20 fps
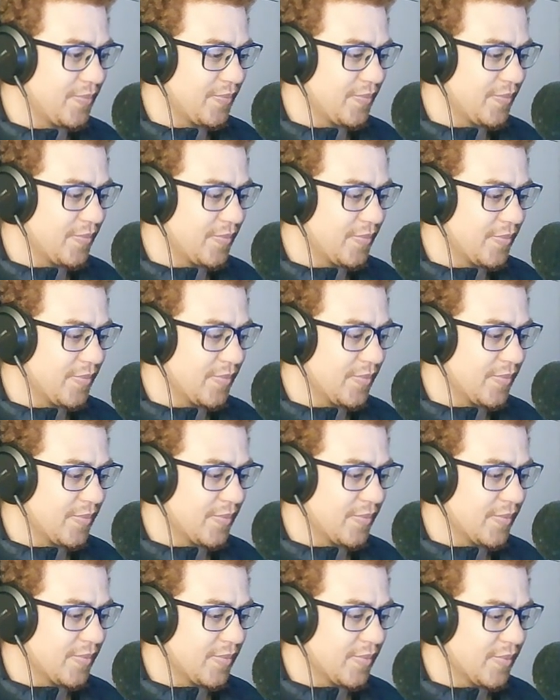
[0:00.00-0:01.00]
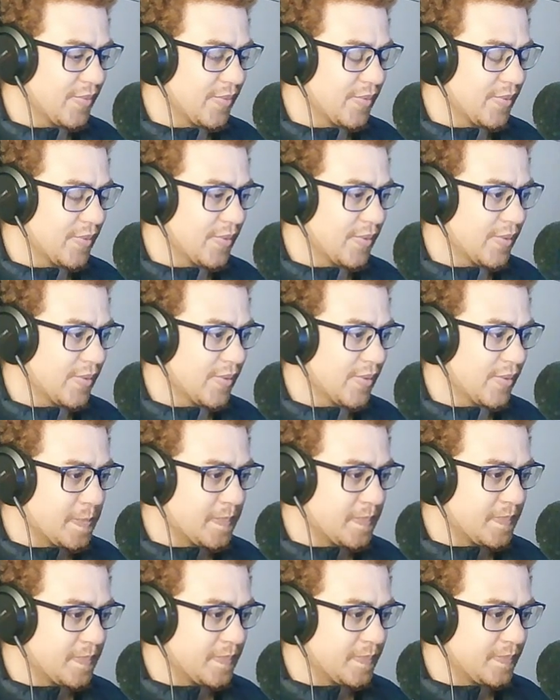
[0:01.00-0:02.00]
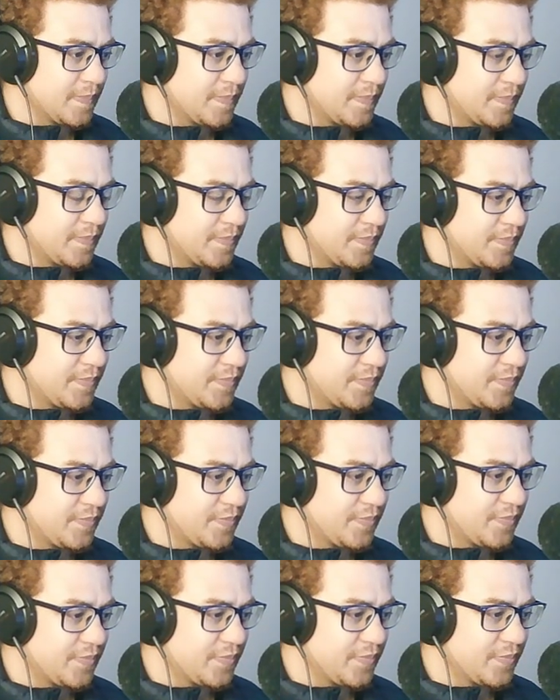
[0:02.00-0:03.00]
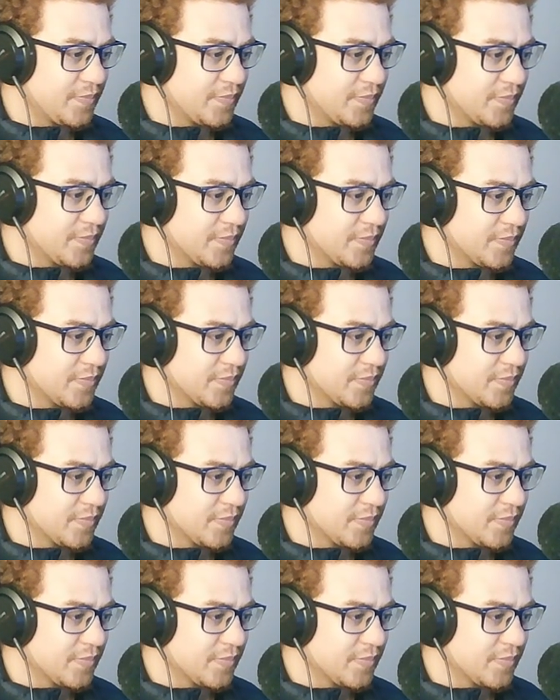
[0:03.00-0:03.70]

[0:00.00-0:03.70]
No one is speaking in this clip.